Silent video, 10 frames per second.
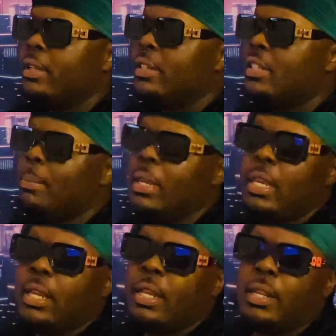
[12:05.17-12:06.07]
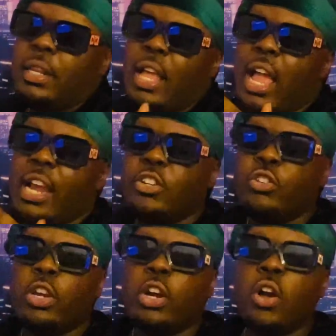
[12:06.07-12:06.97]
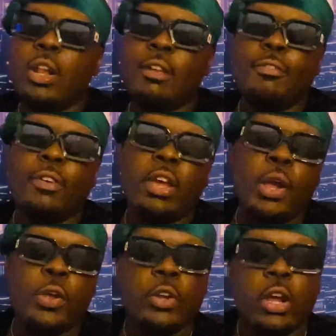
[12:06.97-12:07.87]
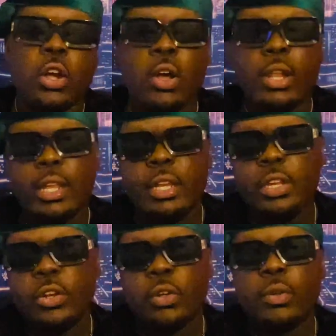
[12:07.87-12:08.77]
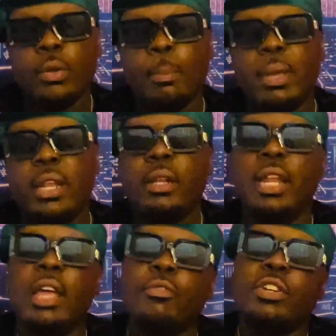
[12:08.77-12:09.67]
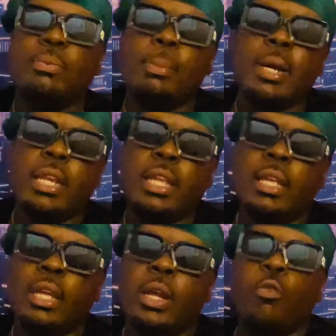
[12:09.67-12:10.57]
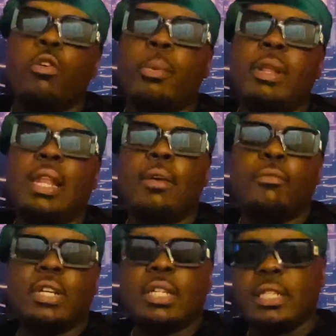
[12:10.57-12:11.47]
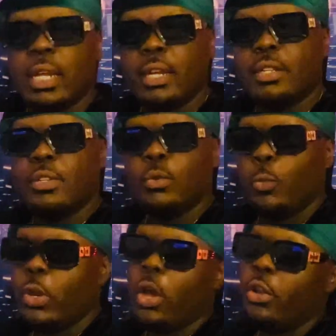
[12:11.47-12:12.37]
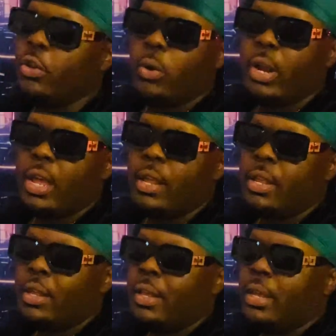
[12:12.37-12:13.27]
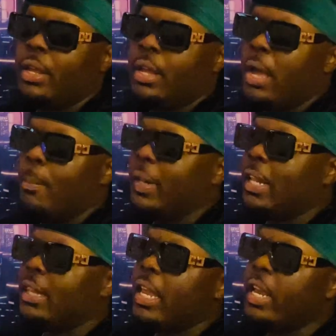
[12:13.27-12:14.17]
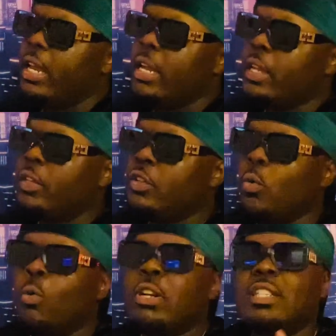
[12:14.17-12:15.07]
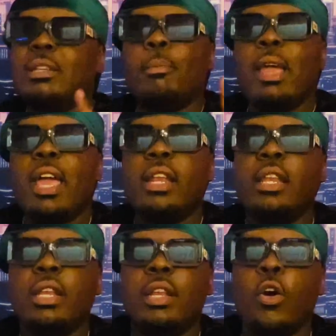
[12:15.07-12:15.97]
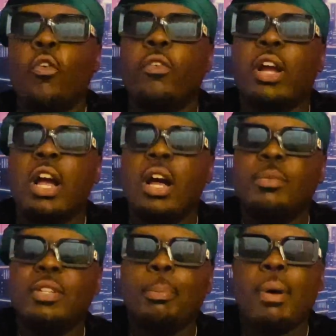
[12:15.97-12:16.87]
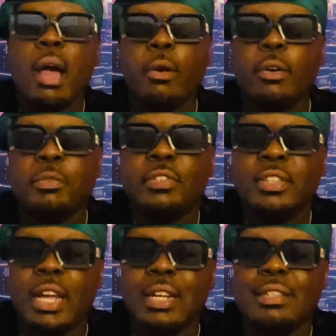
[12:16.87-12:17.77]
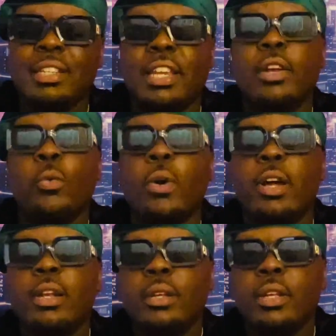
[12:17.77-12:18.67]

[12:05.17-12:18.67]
to me, I guess you can call it fair. You can call it, men leverage money, women leverage sex. We all know that. But the thing is, once the man overcomes the power of sex, then what?